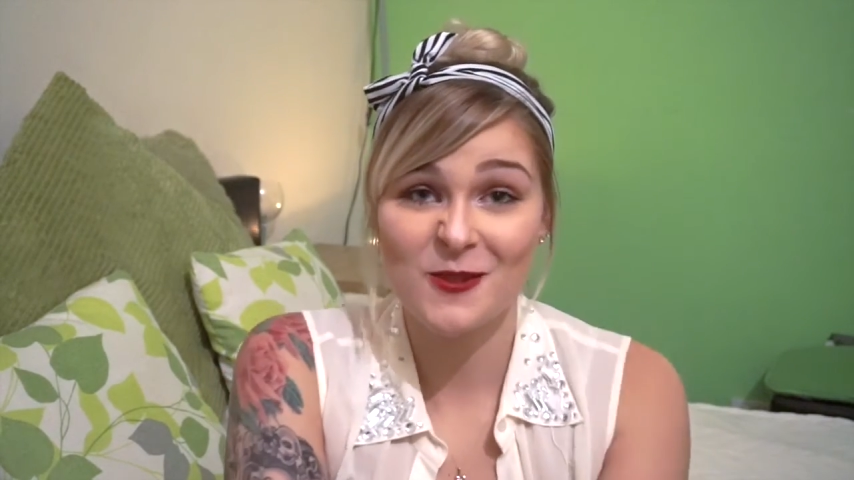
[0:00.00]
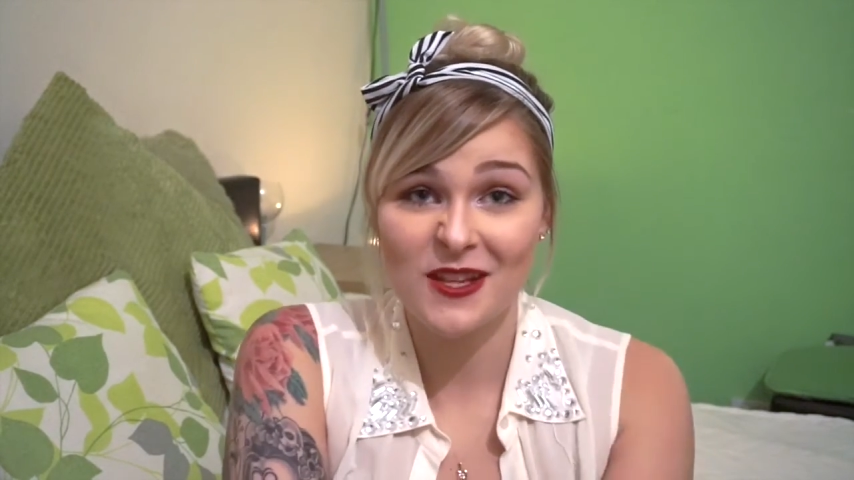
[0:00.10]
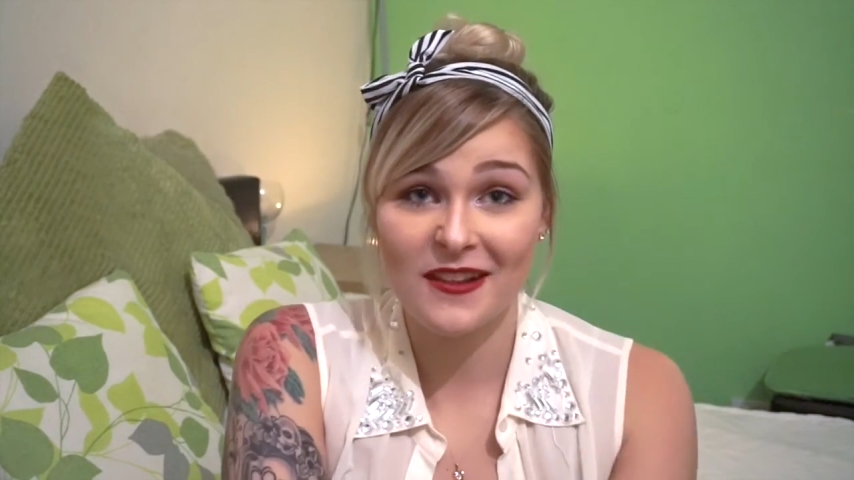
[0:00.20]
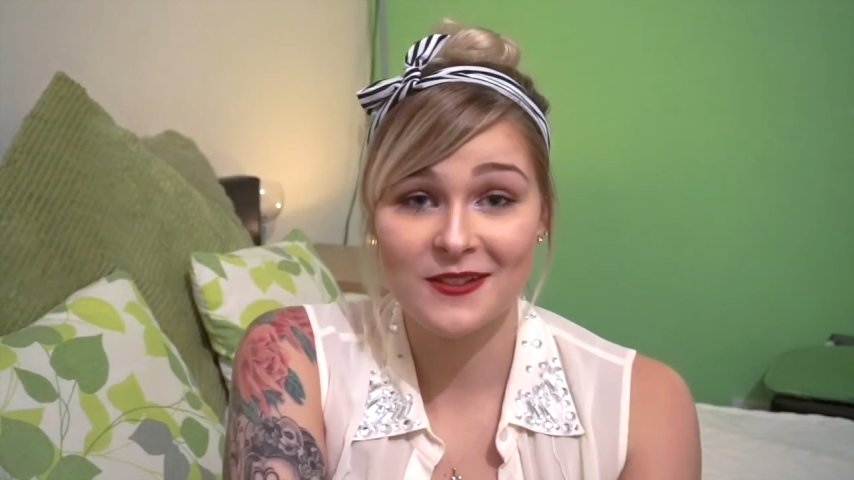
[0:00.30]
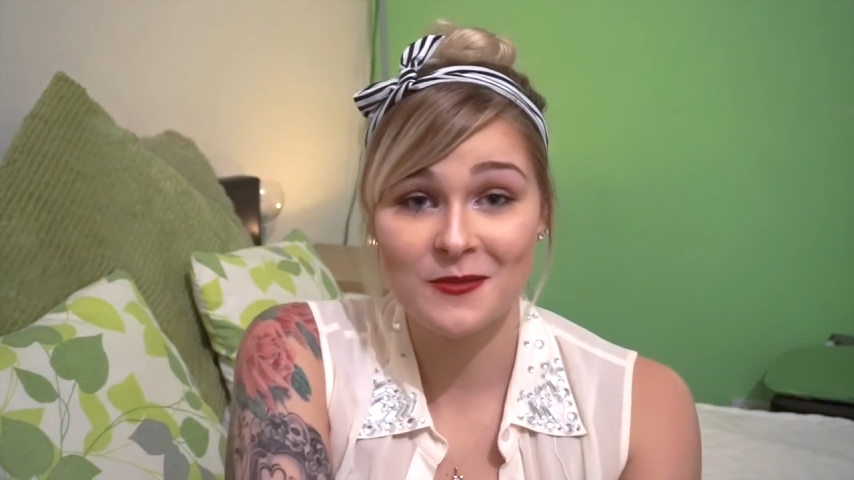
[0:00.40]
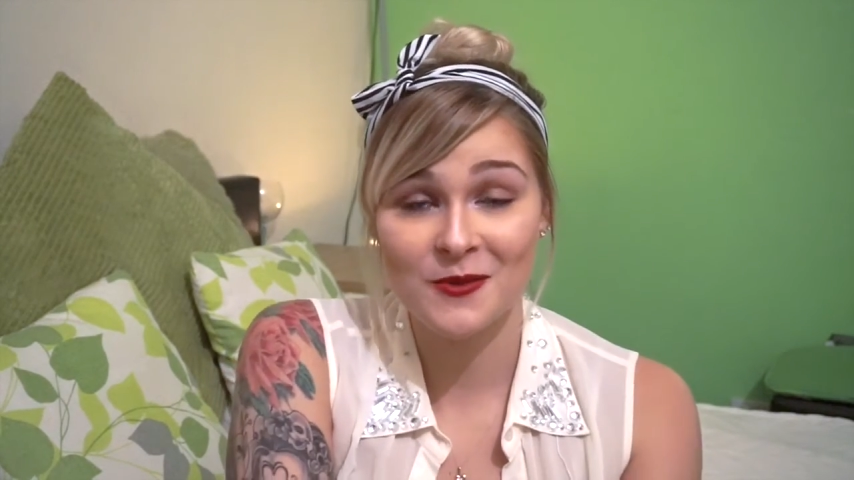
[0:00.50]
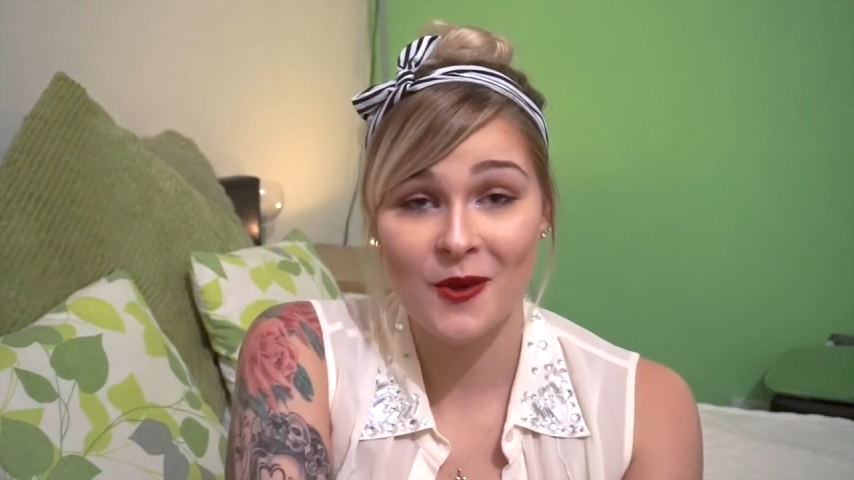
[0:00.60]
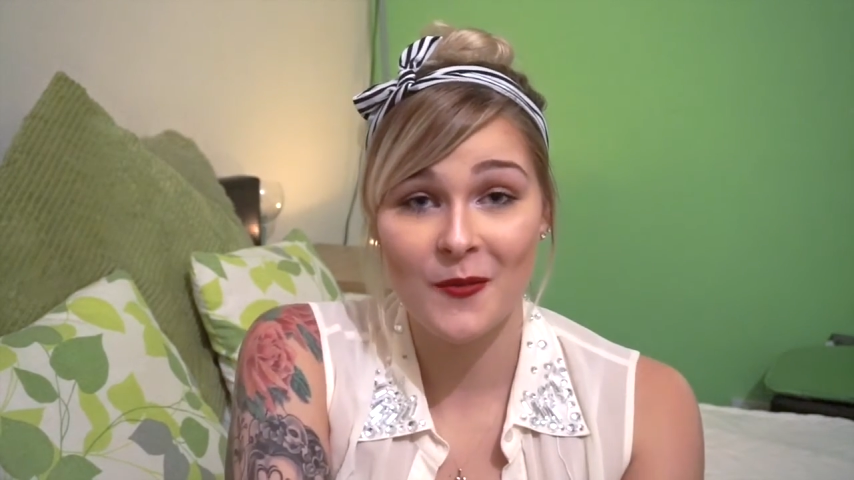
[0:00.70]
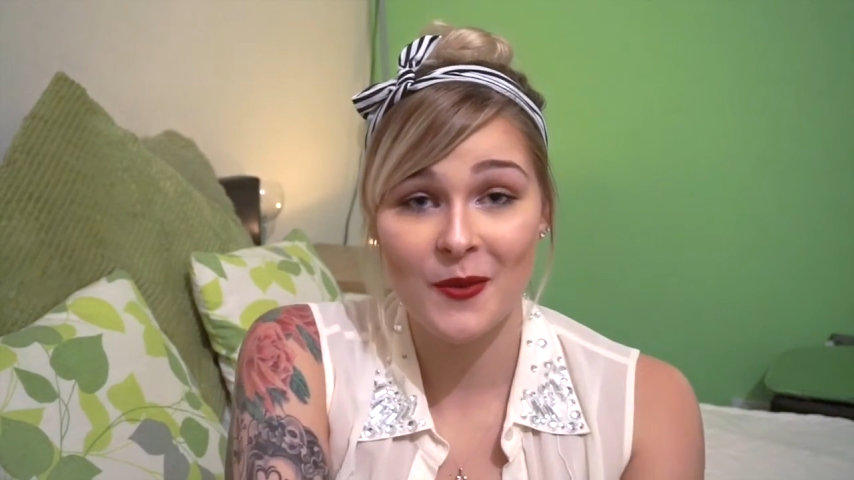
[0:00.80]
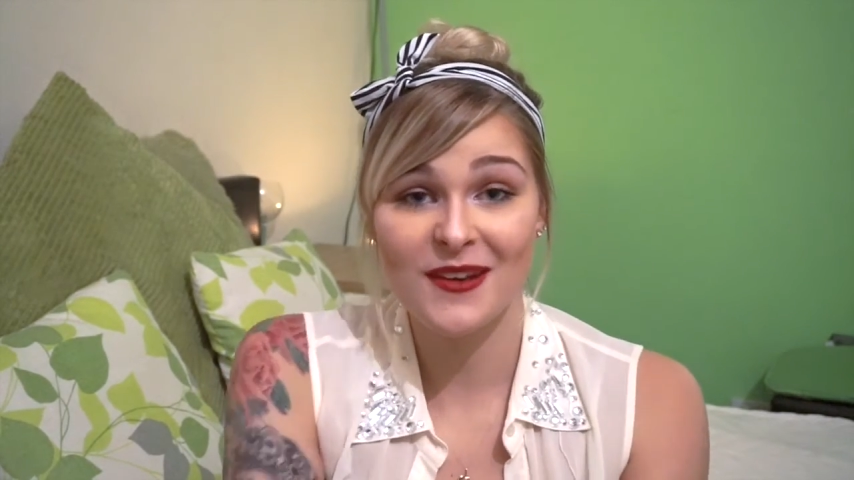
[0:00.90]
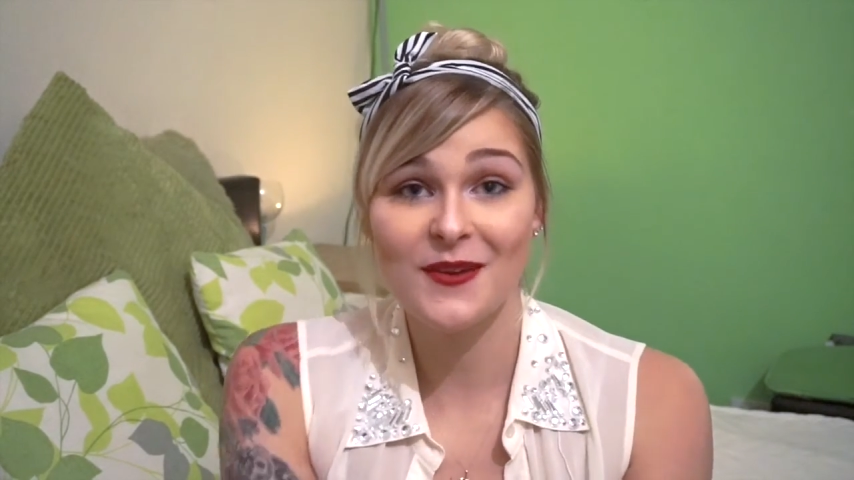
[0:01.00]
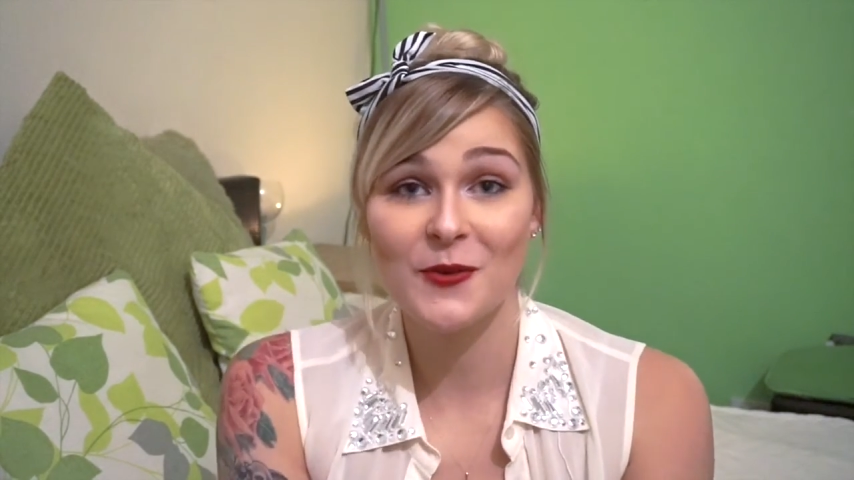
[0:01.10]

just click the subscribe button.